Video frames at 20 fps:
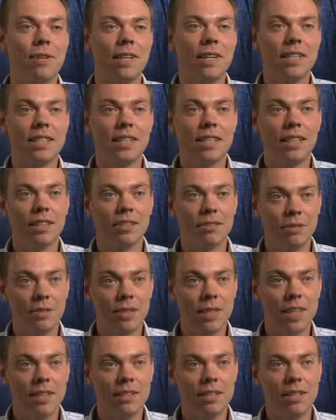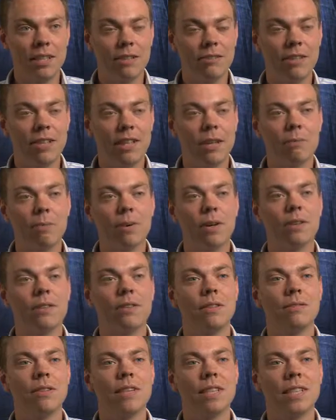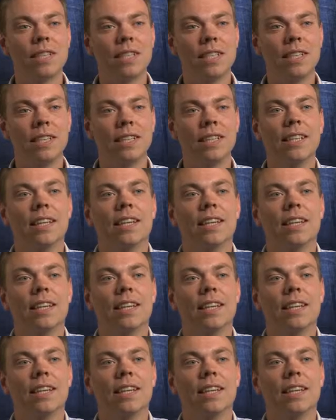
and electronic engineering at Bath University,